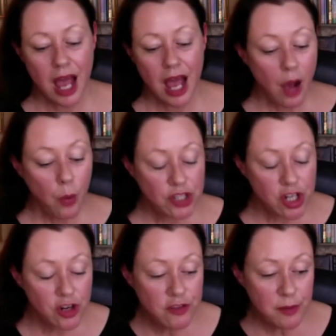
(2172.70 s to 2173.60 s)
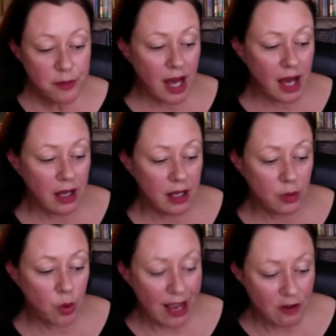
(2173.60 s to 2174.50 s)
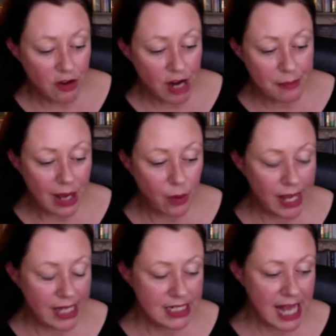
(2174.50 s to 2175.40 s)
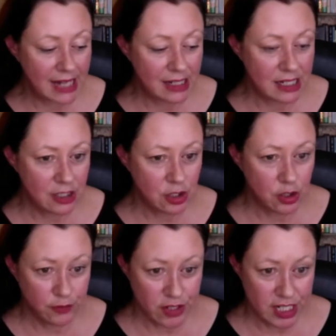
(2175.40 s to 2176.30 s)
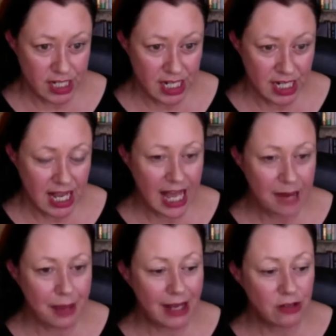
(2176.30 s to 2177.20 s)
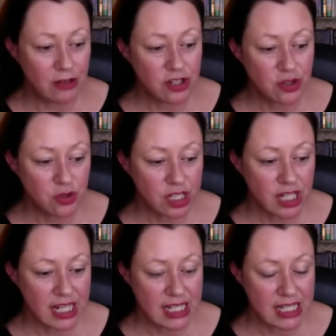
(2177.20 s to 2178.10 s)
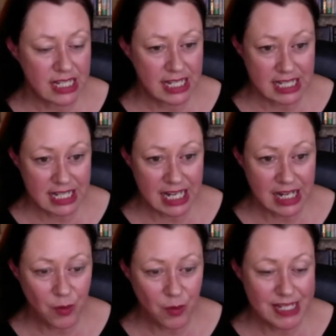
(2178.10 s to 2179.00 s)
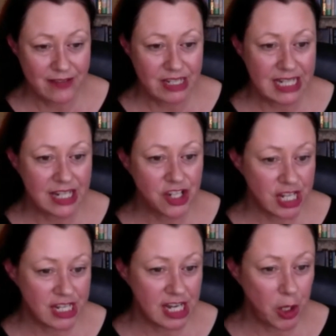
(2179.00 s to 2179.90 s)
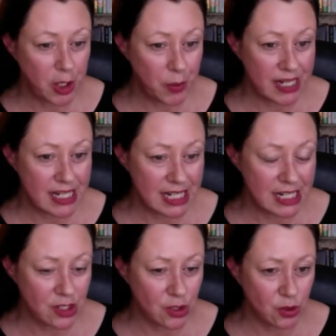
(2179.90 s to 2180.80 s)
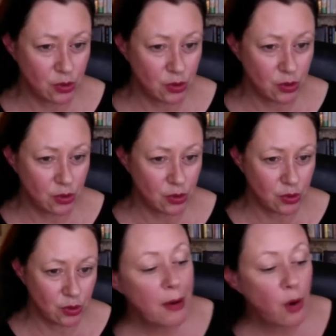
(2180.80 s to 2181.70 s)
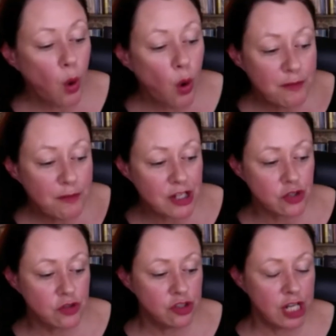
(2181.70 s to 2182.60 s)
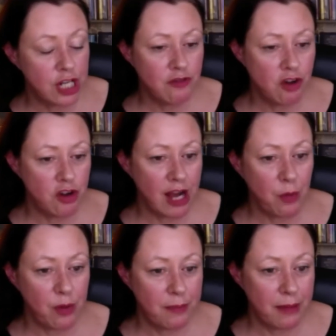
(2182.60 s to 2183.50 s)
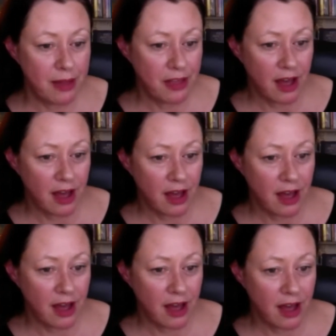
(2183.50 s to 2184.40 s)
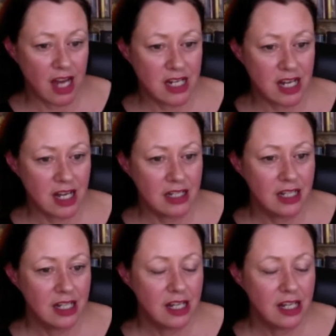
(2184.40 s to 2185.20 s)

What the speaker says: Well, two of them are quite grown up now and at university, and my eldest daughter is 16, almost 17, and she's the only one still at school. Mm-hmm. But all of my children had grown up with a mother as a writer.